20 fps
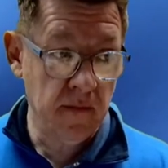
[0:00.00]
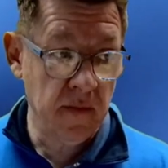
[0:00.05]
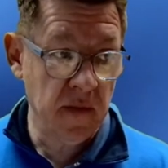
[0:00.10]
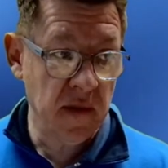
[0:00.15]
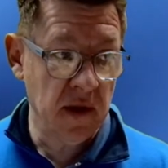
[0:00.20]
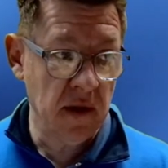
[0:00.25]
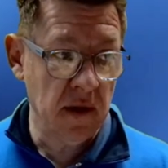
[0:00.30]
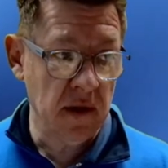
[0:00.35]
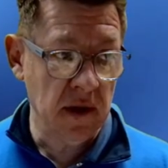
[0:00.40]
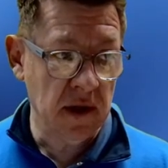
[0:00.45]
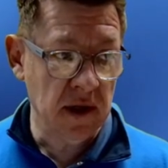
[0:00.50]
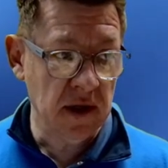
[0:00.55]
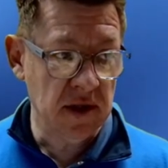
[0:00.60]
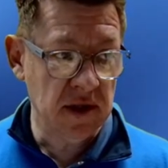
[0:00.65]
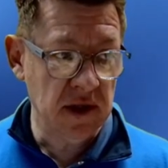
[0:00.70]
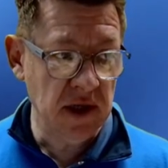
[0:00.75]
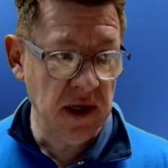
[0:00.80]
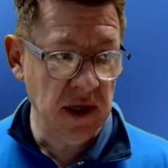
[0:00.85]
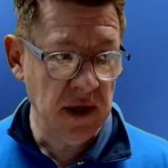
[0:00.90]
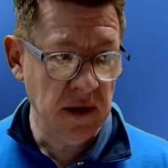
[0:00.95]
And you can
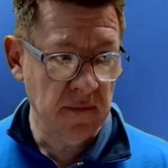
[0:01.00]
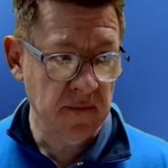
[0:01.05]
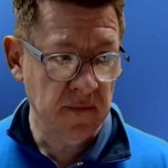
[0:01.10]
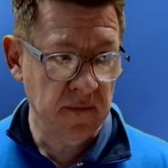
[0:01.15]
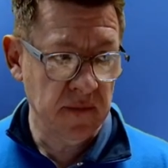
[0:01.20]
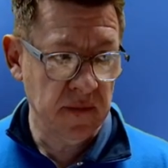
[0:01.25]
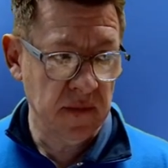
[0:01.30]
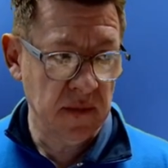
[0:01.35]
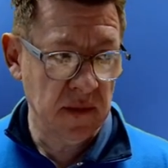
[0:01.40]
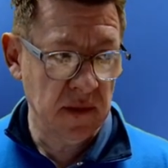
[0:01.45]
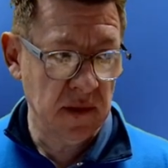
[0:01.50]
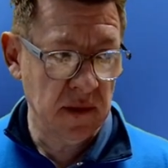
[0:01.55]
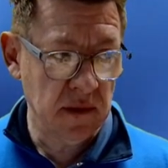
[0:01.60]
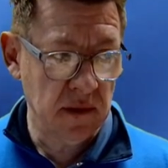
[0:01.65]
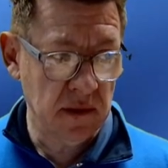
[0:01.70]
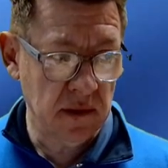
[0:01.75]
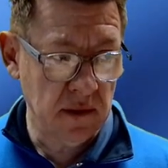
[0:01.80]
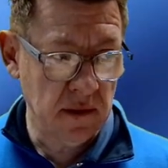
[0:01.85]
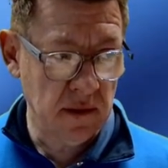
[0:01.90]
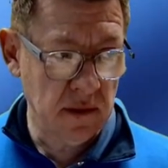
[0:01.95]
see,
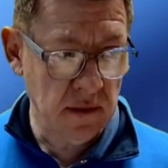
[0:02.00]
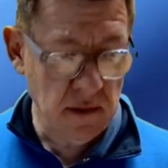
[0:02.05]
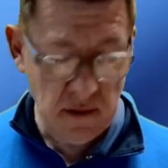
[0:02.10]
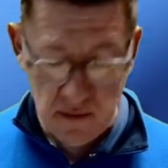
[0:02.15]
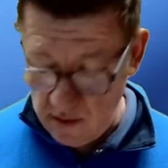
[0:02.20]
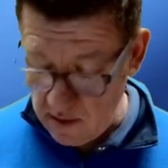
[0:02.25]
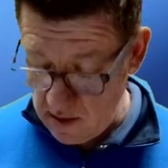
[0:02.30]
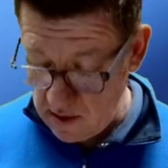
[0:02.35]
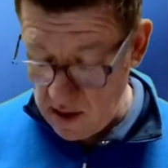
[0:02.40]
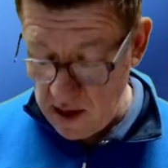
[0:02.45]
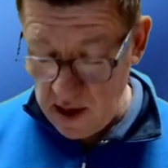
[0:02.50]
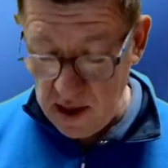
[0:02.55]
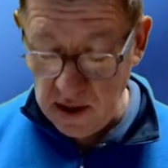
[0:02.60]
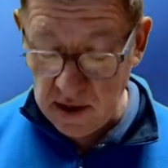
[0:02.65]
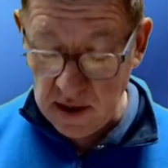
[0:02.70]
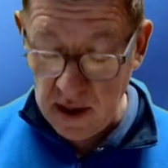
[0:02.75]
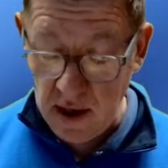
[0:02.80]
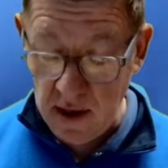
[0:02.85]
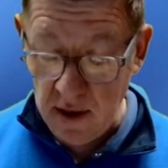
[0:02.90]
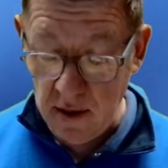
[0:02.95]
oh, there's a nice
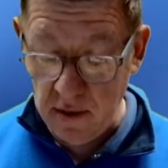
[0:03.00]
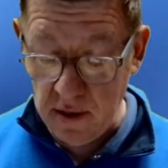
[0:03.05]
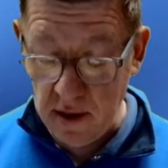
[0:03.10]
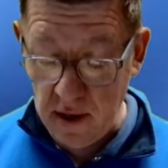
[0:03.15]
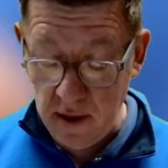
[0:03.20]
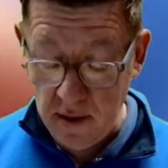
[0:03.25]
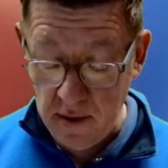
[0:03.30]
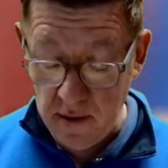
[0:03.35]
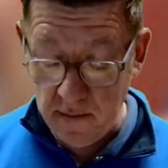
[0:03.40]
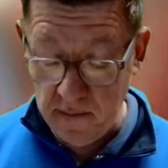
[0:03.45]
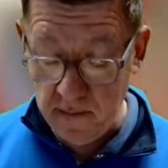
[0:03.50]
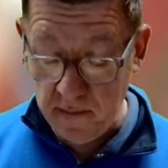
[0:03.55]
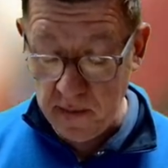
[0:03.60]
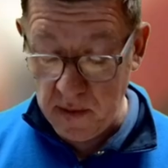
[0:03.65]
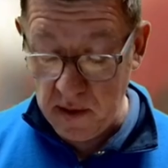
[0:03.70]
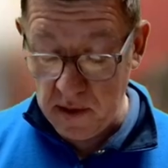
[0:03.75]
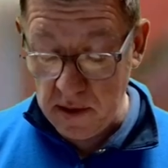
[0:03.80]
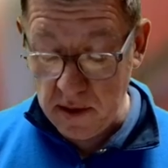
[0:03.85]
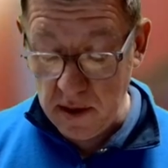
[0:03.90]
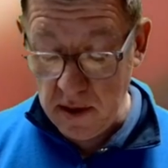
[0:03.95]
hair there. You
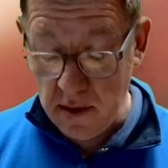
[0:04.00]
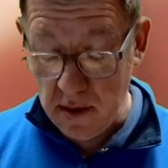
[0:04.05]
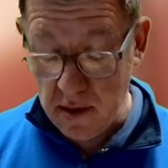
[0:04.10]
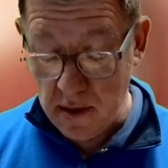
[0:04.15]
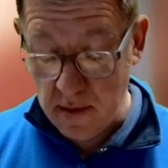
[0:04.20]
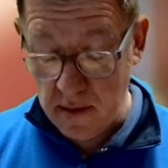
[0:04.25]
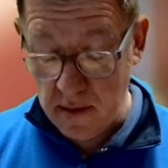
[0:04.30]
see that?